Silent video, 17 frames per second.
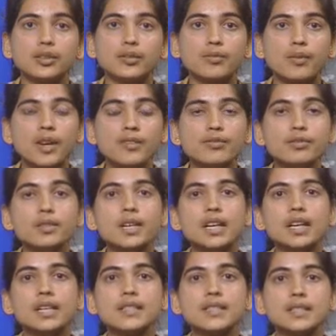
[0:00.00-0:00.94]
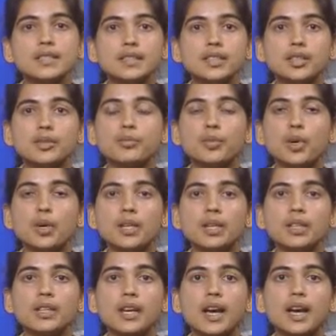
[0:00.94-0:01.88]
Why food allergy is
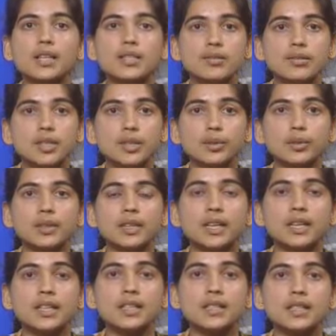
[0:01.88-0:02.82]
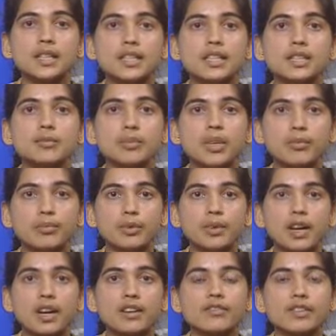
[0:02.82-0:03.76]
important? As we know that certain people
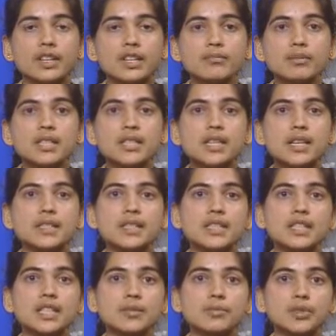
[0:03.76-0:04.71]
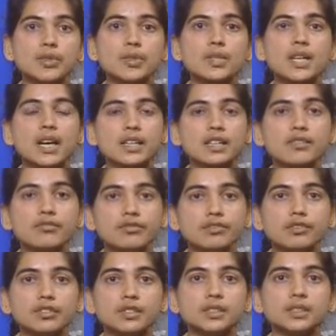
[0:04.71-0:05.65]
are very much sensitive to certain
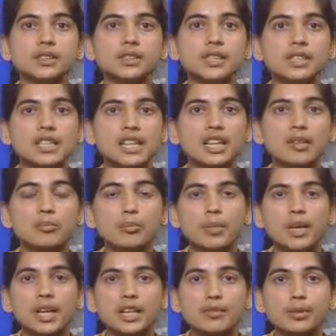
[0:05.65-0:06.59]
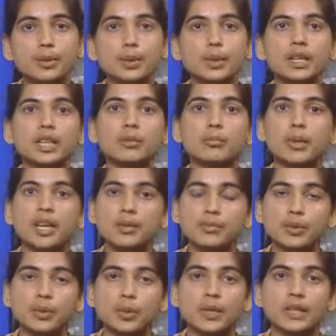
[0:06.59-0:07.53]
foods, just like milk protein, meat
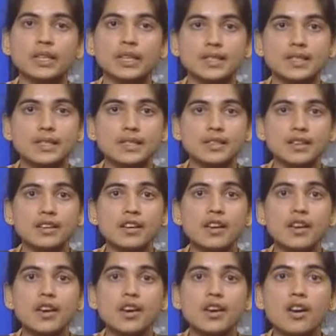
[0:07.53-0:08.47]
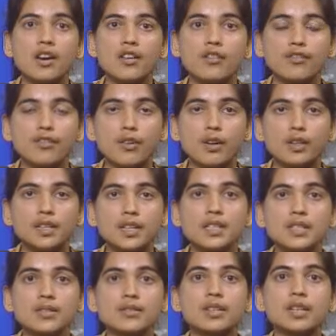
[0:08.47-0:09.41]
protein, etc. For
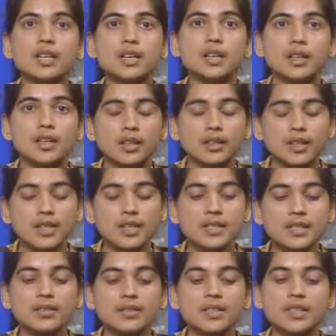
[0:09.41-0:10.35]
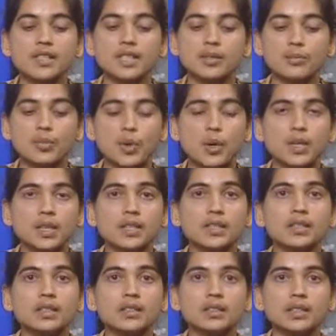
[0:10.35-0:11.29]
this unit is
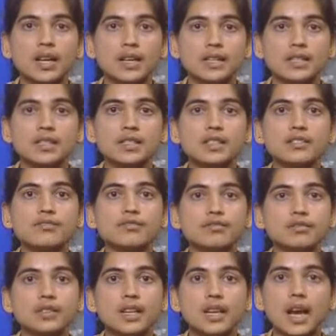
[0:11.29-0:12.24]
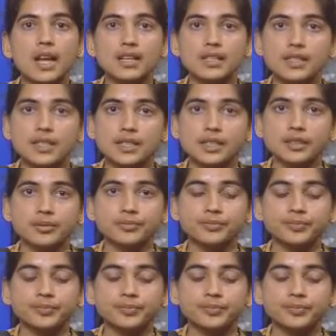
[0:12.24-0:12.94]
important, that is the food allergy.